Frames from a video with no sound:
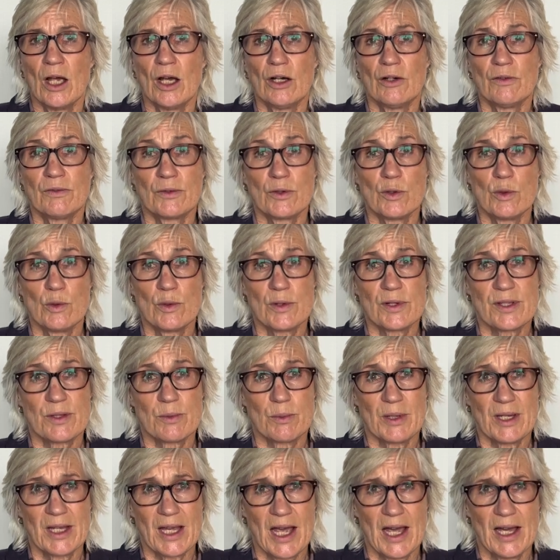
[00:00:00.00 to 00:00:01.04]
Of course,
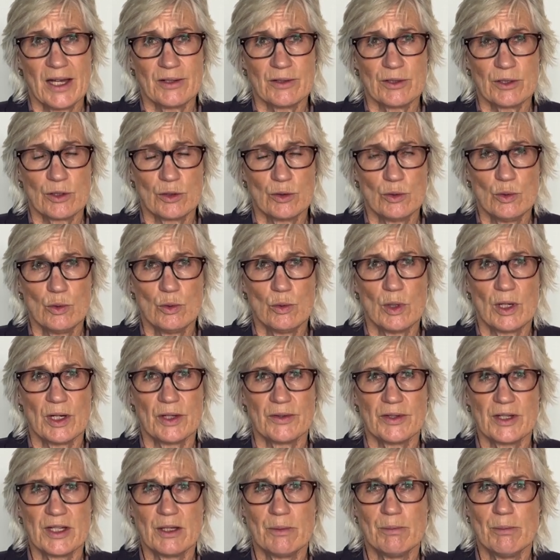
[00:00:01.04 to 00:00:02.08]
we can't ignore
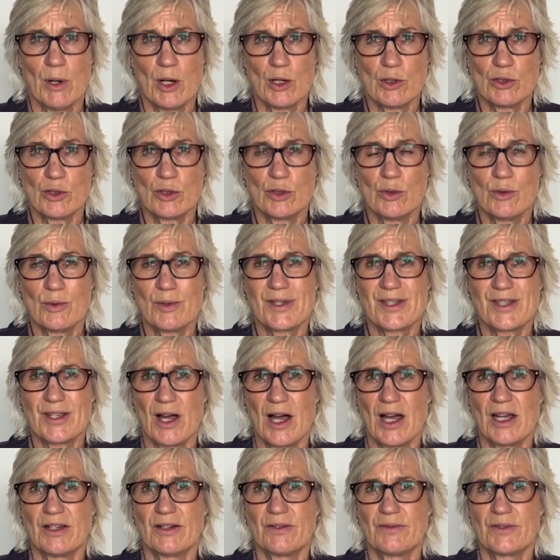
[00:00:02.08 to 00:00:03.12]
the emotional
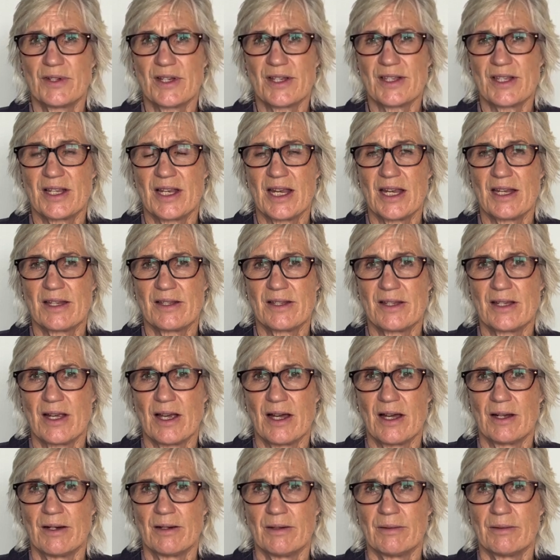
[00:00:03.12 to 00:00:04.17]
side of
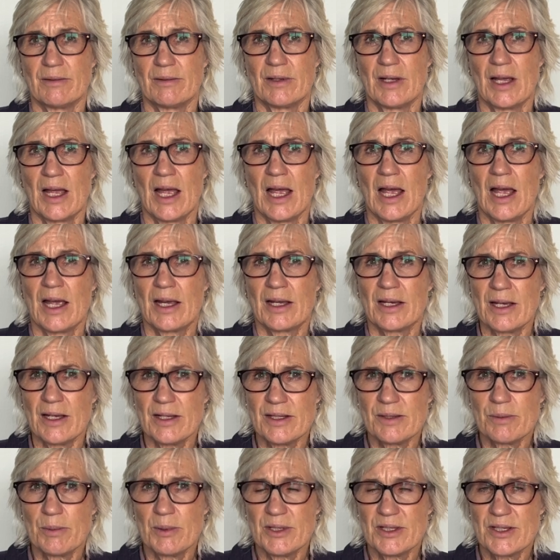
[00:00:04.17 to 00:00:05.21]
dyslexia.
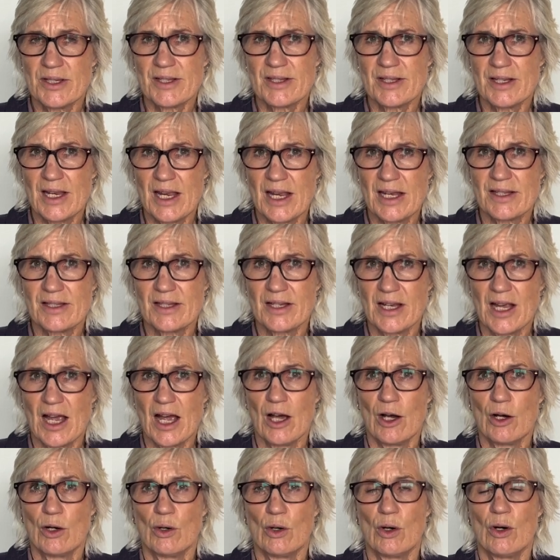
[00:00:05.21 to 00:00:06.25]
Kids with dyslexia
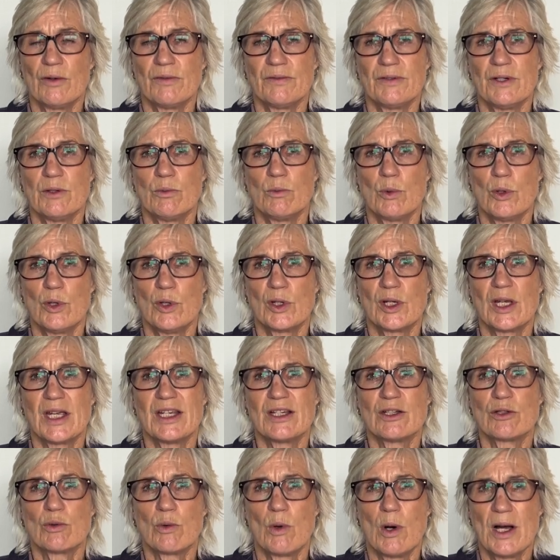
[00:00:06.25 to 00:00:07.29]
are often
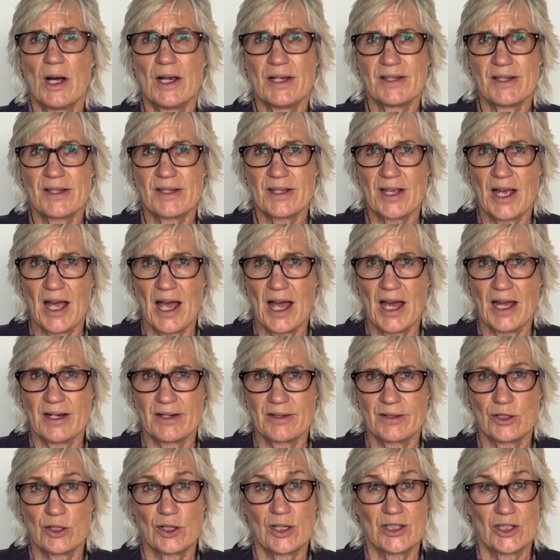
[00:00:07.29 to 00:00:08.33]
working twice as hard
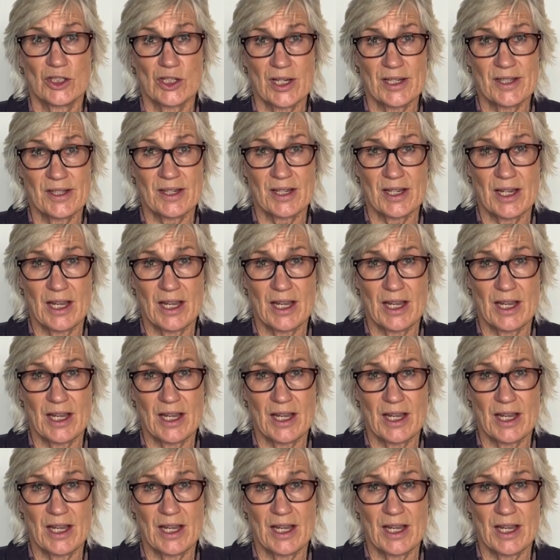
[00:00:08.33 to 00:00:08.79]
just to